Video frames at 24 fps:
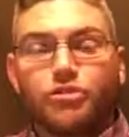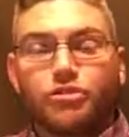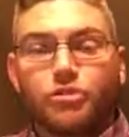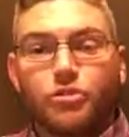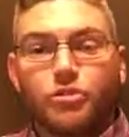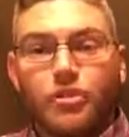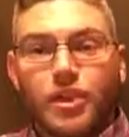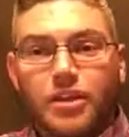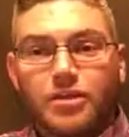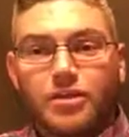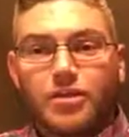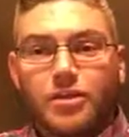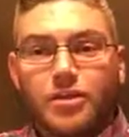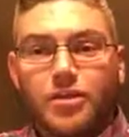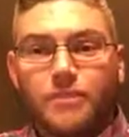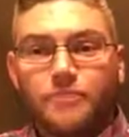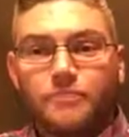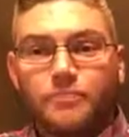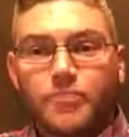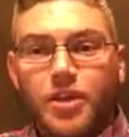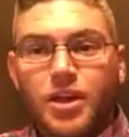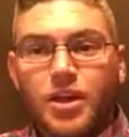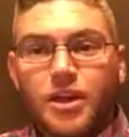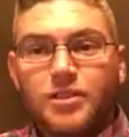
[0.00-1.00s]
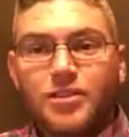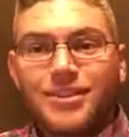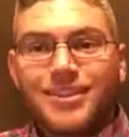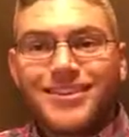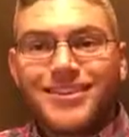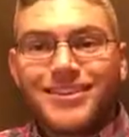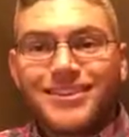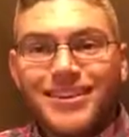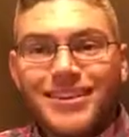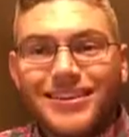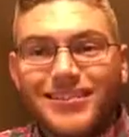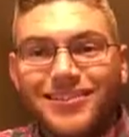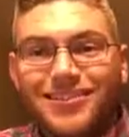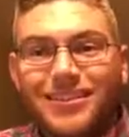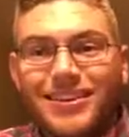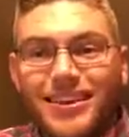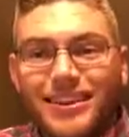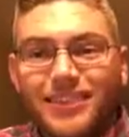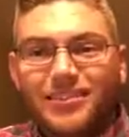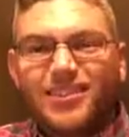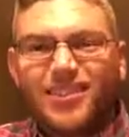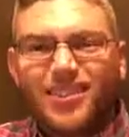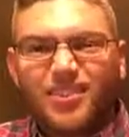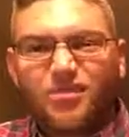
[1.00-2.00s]
so that the disc
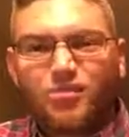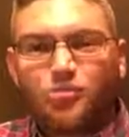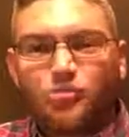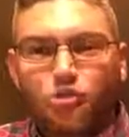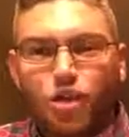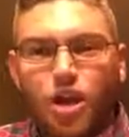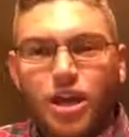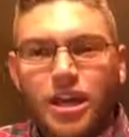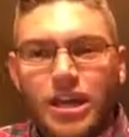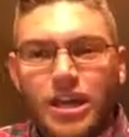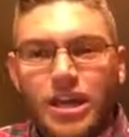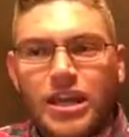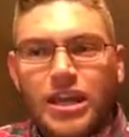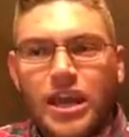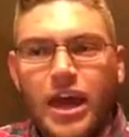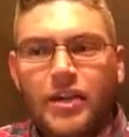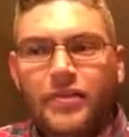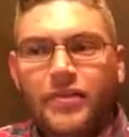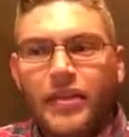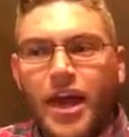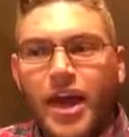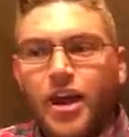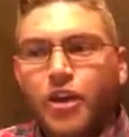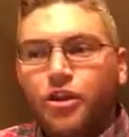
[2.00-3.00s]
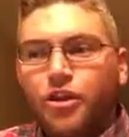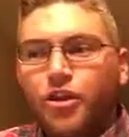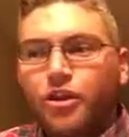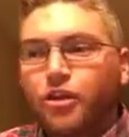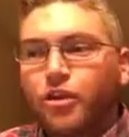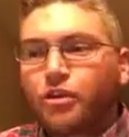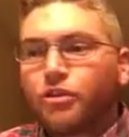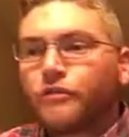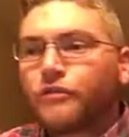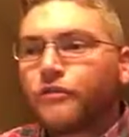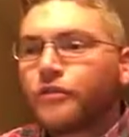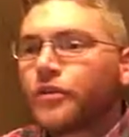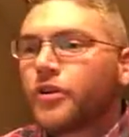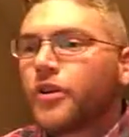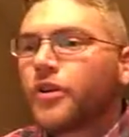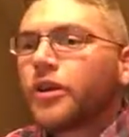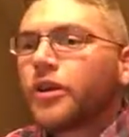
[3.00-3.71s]
isn't right in on that nerve.